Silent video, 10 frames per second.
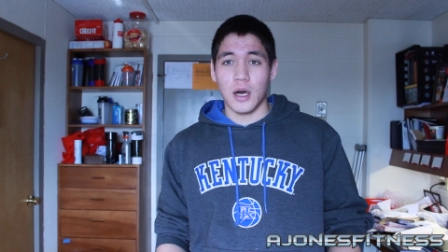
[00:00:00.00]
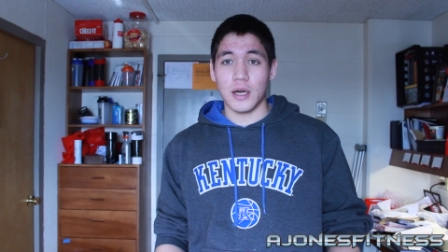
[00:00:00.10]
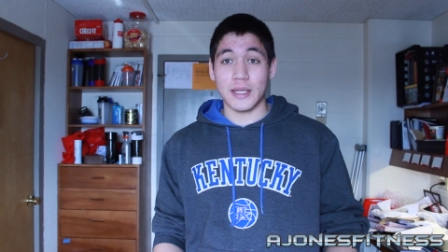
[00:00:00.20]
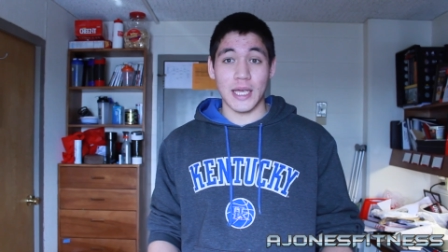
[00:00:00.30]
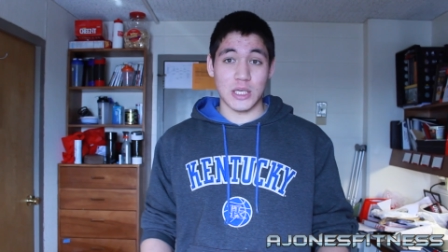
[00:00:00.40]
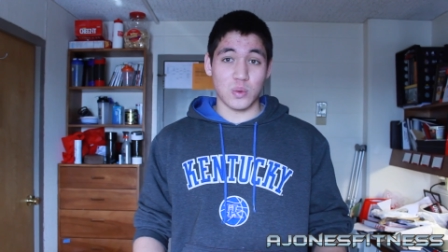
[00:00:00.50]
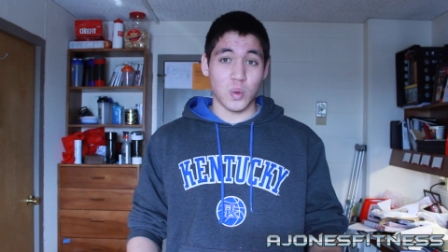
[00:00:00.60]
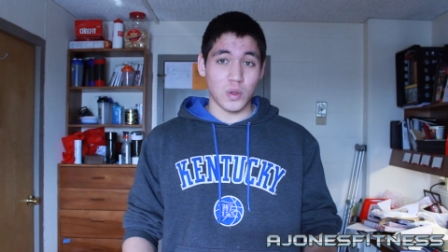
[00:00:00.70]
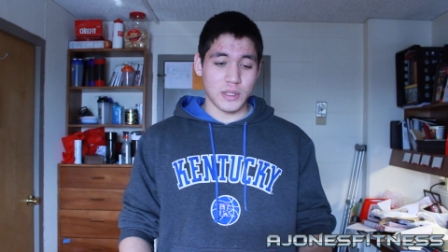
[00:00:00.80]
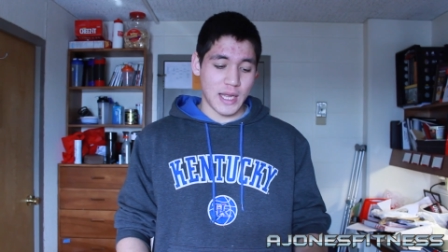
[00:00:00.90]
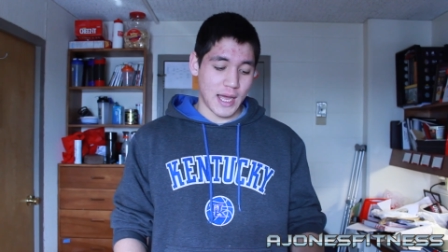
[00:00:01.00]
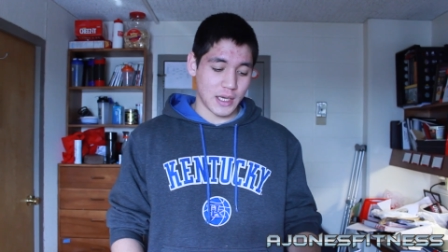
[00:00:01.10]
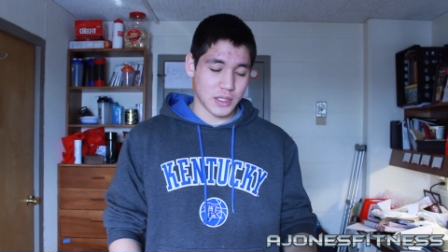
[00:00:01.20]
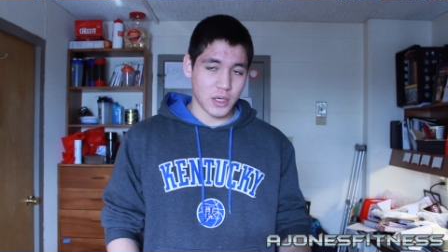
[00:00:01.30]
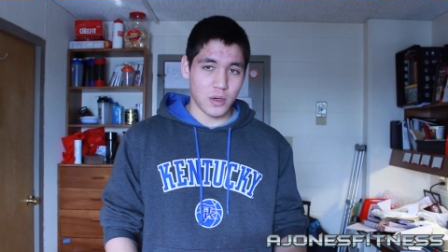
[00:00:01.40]
uh, Get Swole
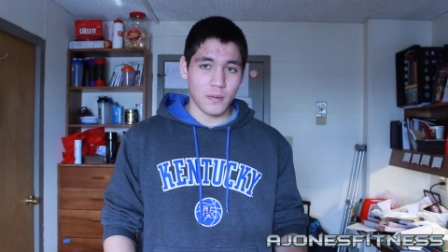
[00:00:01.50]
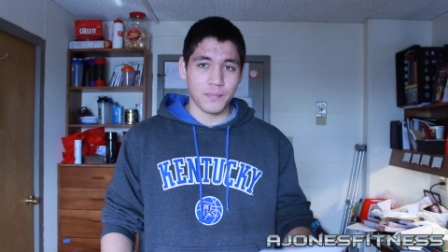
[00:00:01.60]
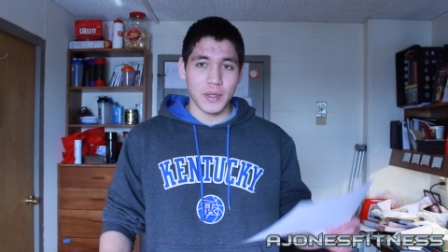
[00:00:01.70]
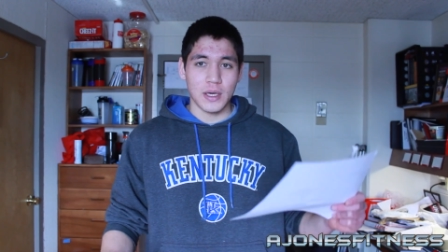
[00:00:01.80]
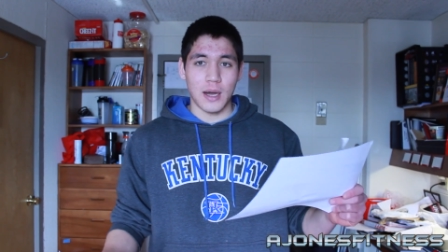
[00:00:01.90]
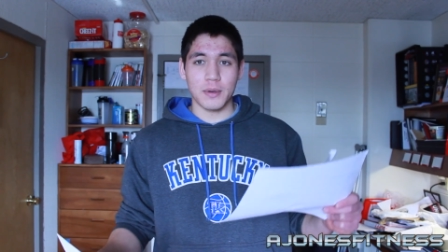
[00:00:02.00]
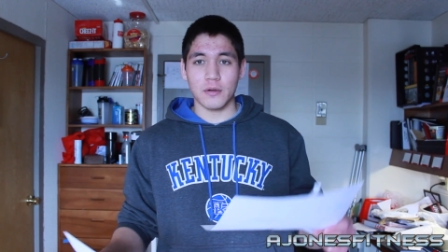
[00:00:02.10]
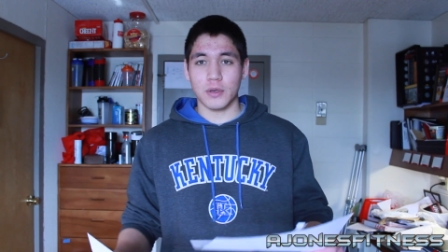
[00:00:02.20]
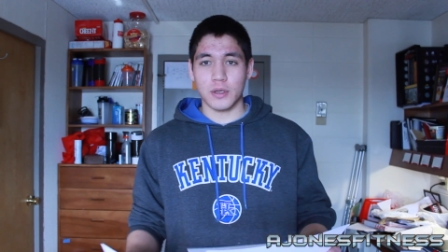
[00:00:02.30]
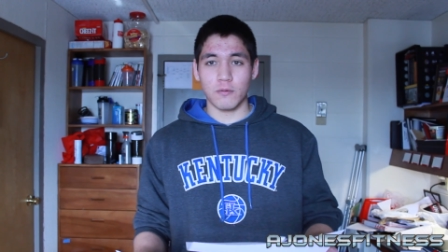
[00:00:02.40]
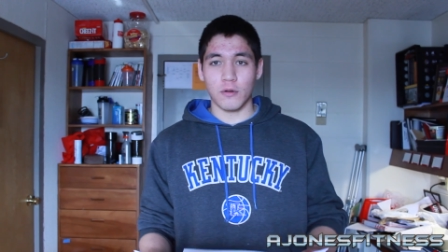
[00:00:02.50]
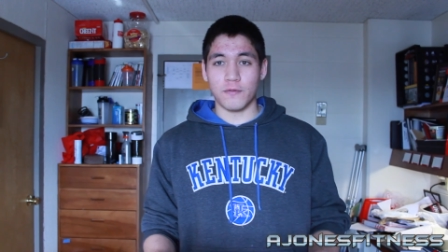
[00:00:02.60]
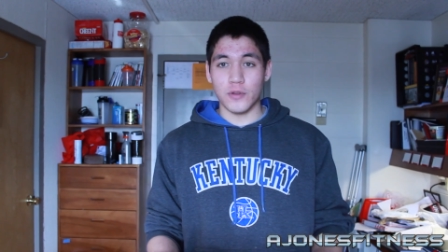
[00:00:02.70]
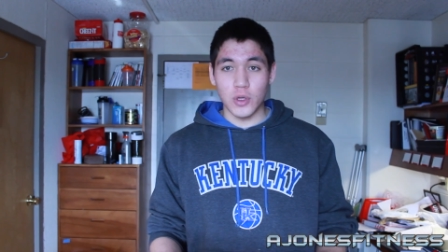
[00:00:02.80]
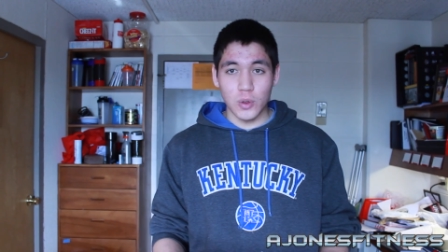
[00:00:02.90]
Stack. So I'm going to
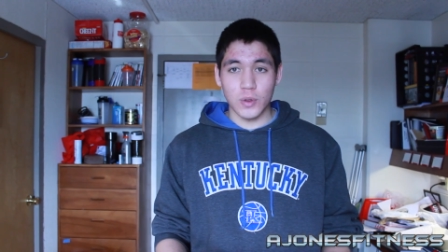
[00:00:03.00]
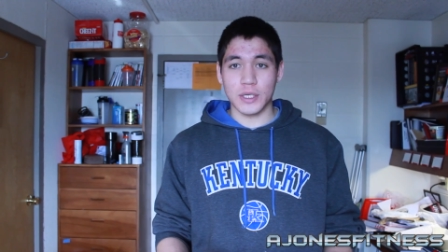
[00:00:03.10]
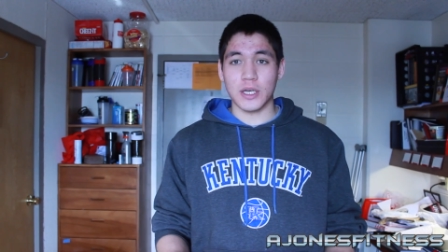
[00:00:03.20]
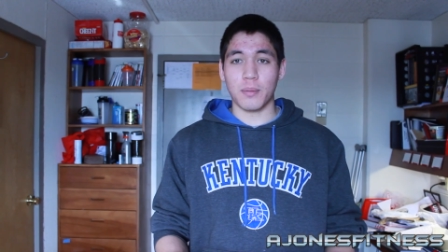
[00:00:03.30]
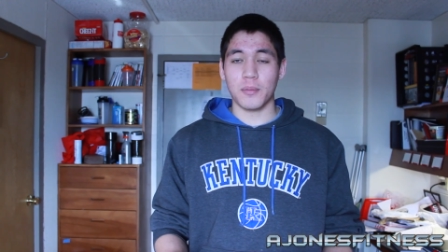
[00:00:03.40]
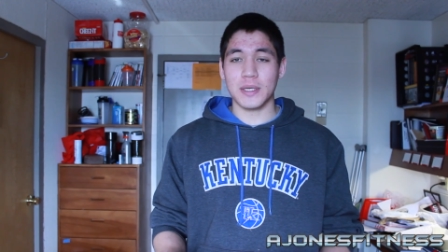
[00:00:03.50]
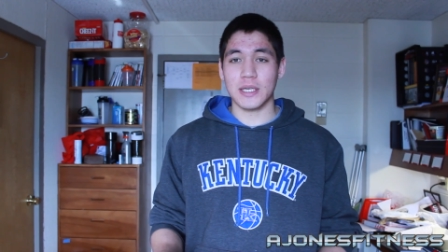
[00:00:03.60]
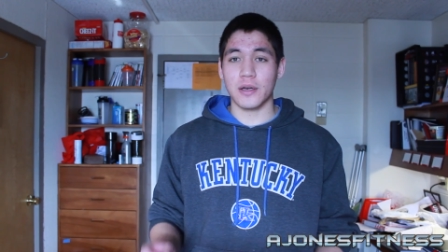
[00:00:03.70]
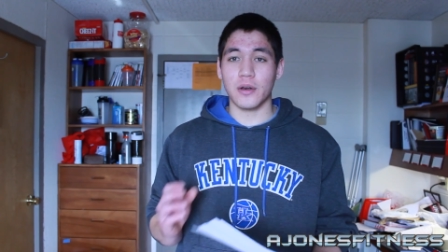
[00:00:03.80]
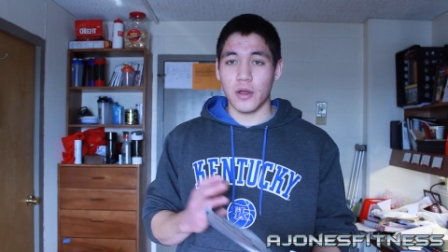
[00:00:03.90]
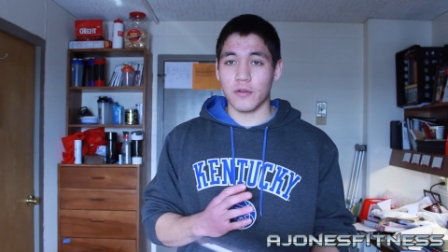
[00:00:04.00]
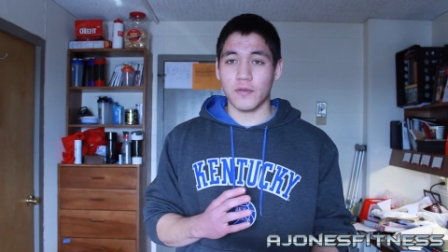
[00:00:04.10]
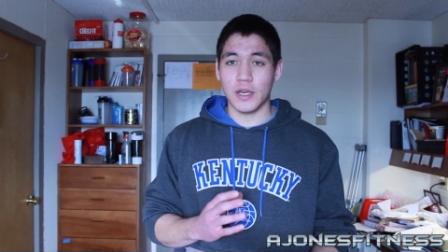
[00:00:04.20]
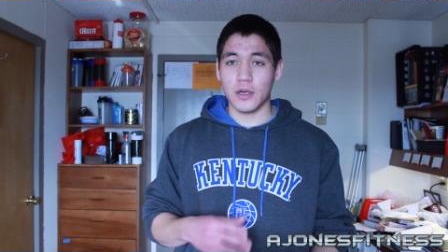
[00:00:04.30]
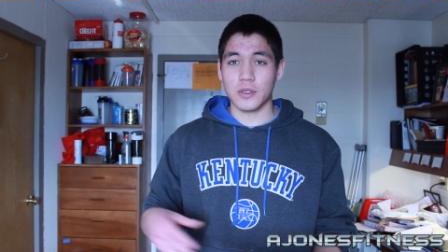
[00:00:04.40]
review the supplements in another
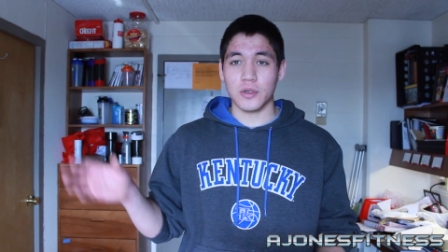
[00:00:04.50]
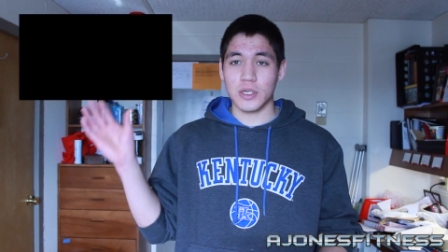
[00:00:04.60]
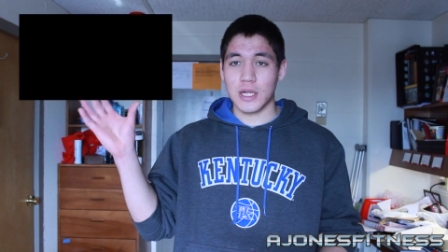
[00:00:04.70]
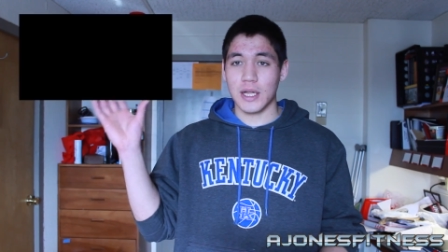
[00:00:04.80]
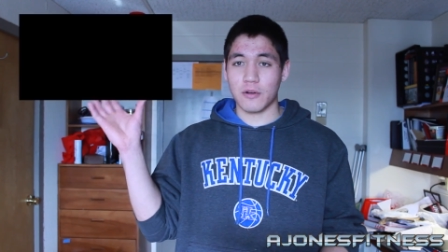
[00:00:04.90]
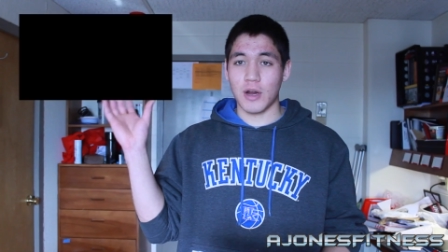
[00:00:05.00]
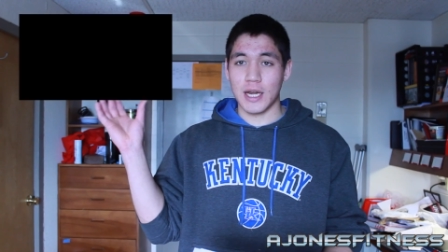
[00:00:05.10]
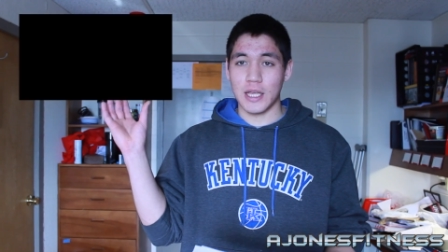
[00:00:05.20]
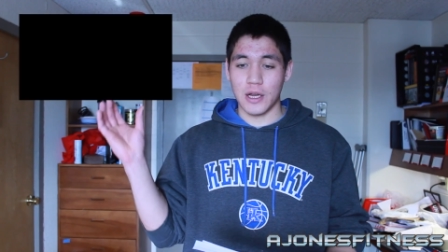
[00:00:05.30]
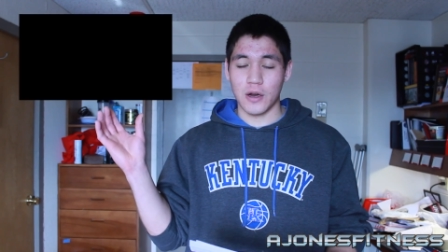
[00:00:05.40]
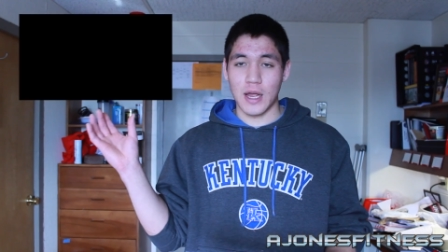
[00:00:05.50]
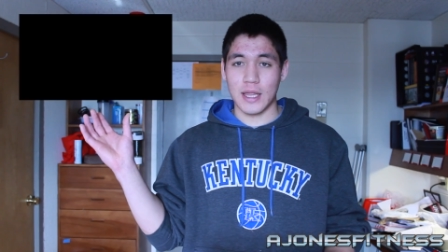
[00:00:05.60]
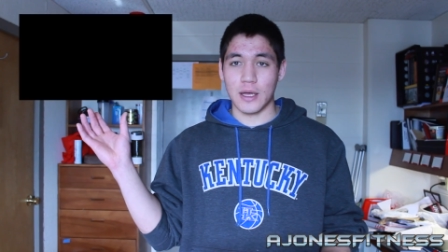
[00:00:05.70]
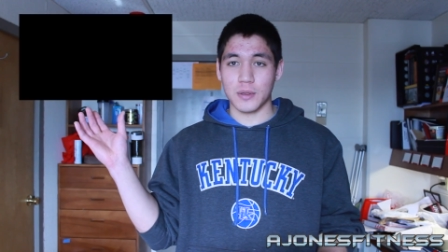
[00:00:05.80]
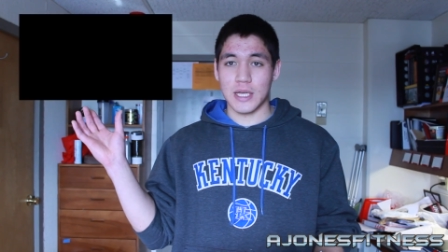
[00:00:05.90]
video. So just click right here
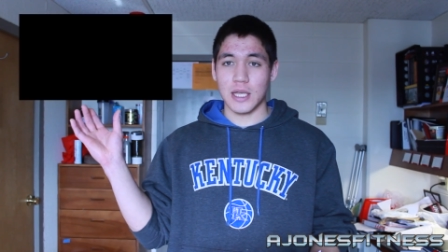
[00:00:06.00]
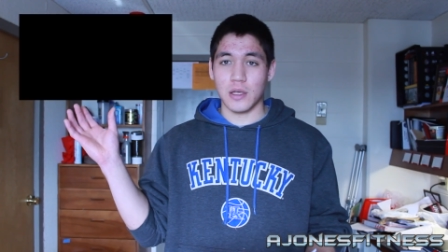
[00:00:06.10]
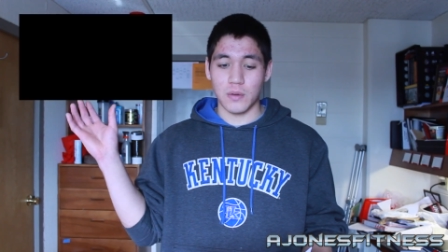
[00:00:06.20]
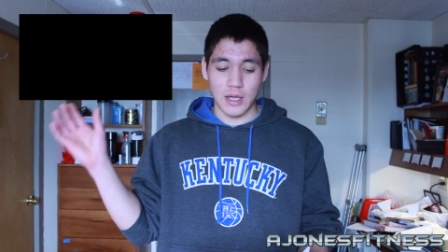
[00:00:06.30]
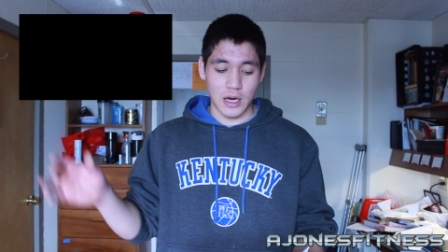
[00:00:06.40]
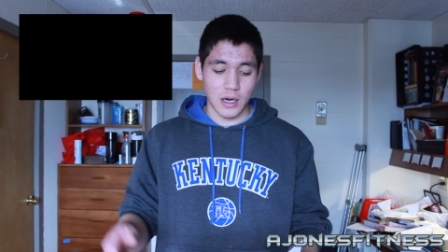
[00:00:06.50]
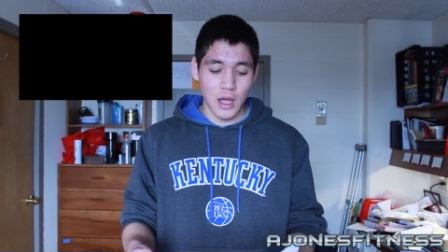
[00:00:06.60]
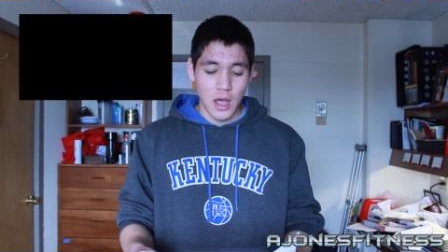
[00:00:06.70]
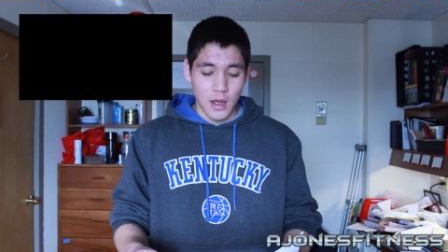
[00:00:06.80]
and that will take you there.